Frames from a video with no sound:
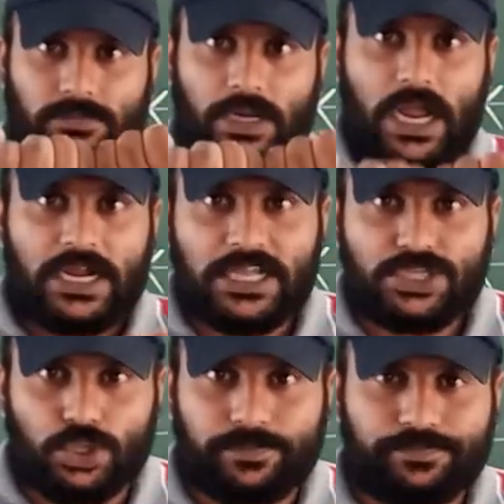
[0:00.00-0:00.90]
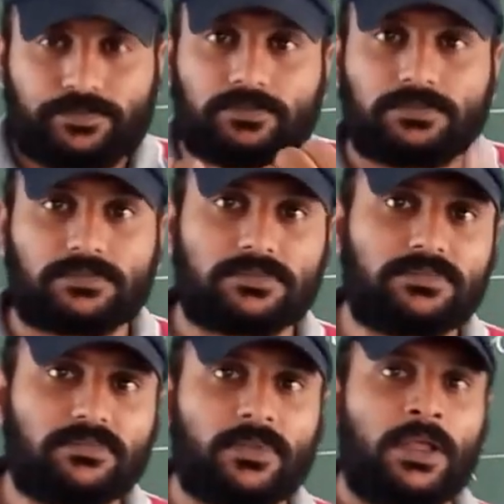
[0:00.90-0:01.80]
Understood?
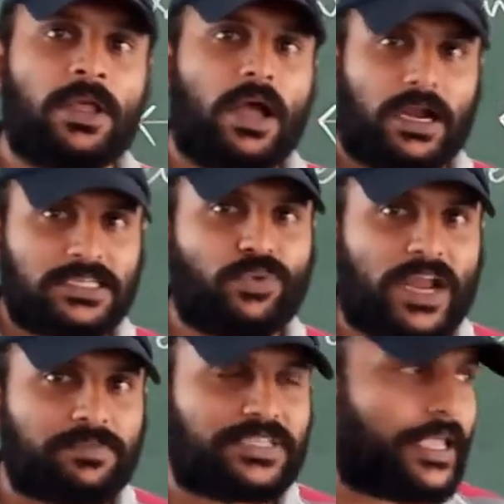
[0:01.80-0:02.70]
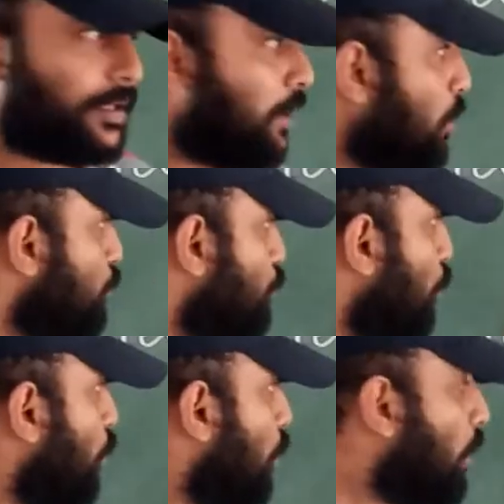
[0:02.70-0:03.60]
Understood what I am saying?
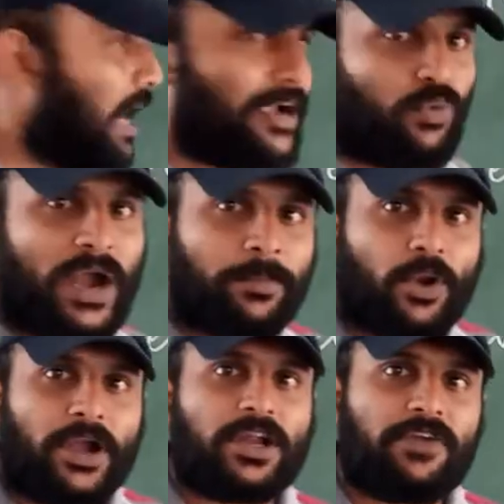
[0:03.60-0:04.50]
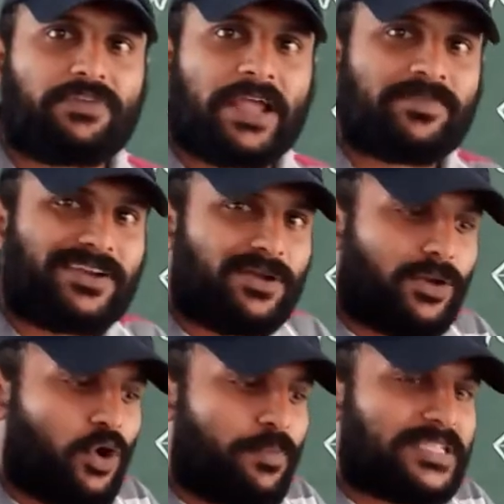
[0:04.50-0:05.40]
So, at one point of time, the
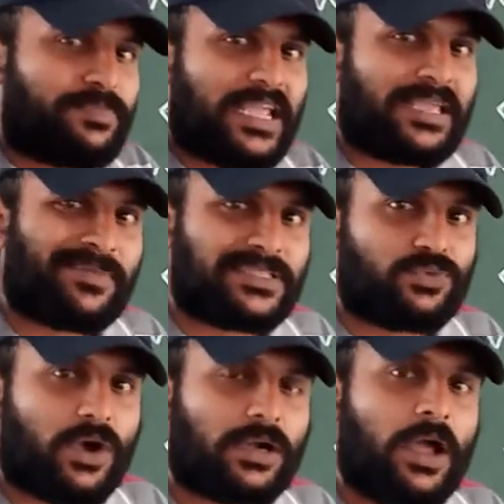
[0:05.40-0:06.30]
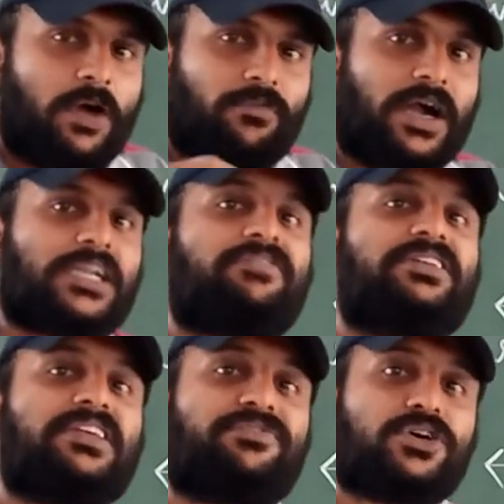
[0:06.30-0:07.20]
rope is breaking means what? Whatever
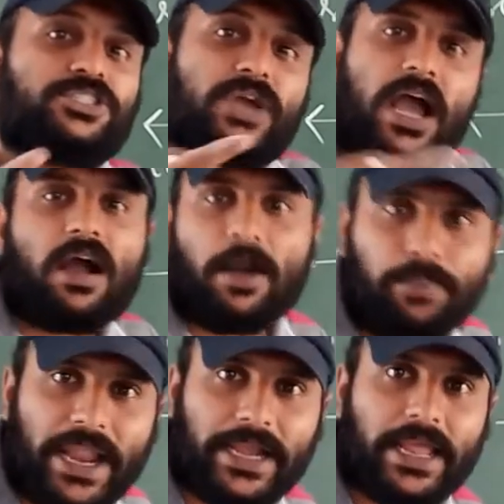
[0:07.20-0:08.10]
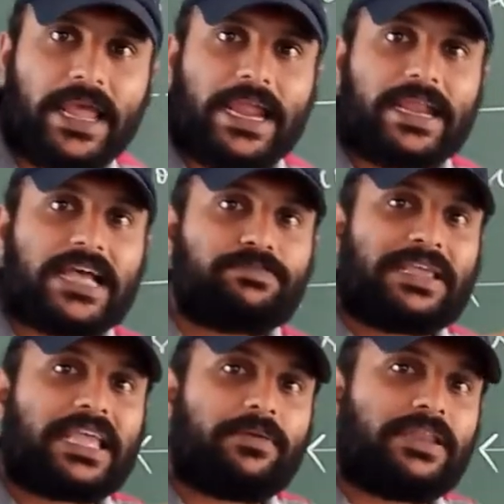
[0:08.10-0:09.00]
the force you have applied, it has
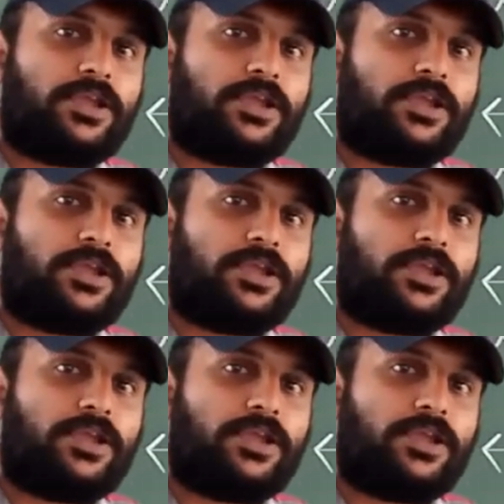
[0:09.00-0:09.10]
become.